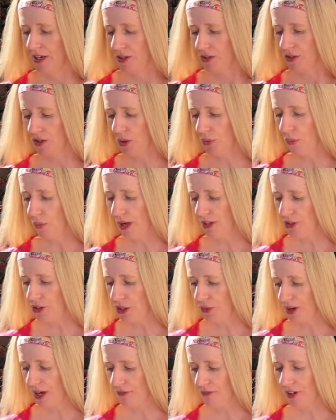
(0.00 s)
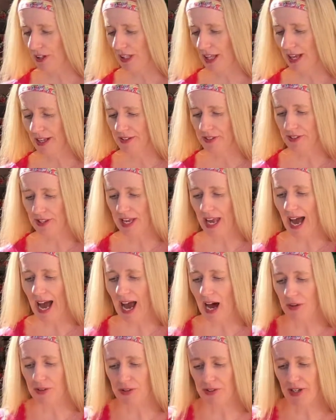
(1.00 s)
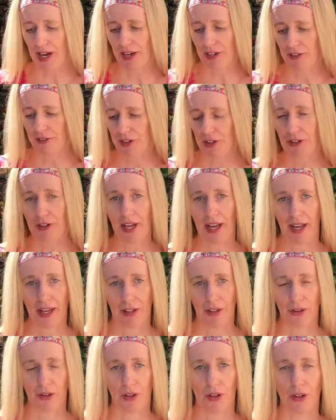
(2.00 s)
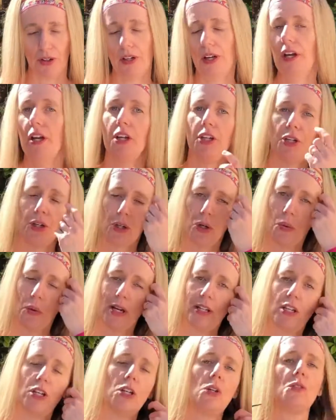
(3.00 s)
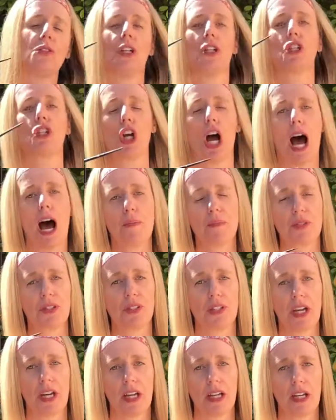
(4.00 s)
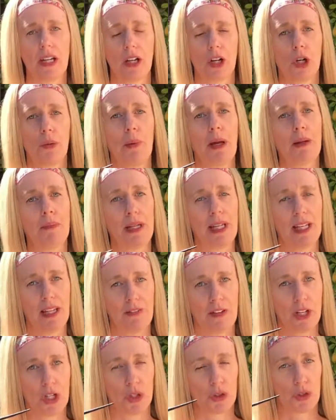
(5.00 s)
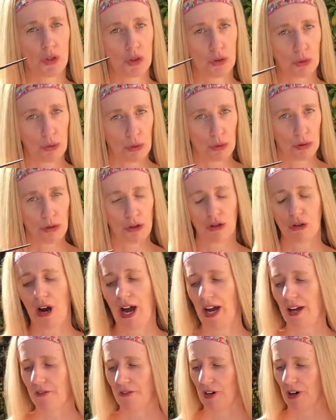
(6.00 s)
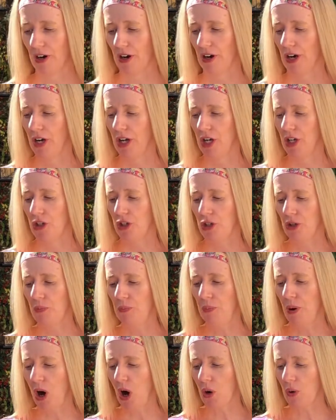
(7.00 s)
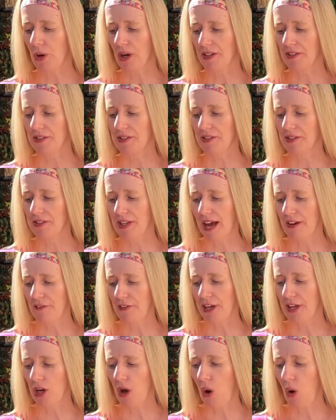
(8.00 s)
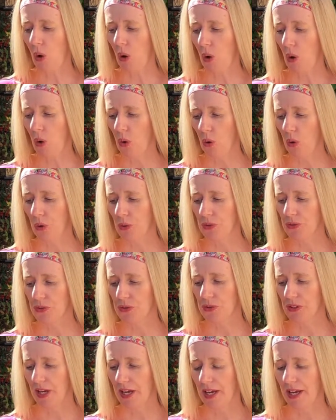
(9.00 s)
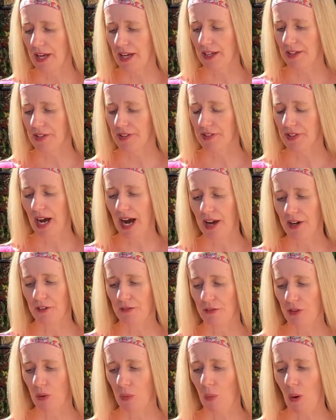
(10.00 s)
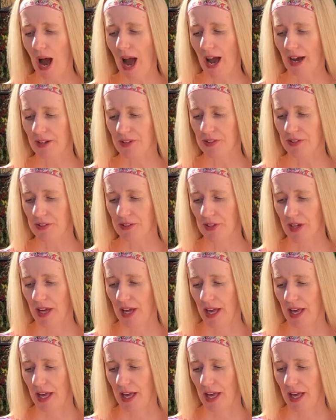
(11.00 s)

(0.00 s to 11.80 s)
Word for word: So once you have cleansed the outside of your candle, you're going to use a chopstick or maybe even a screwdriver to poke seven holes inside of the wax.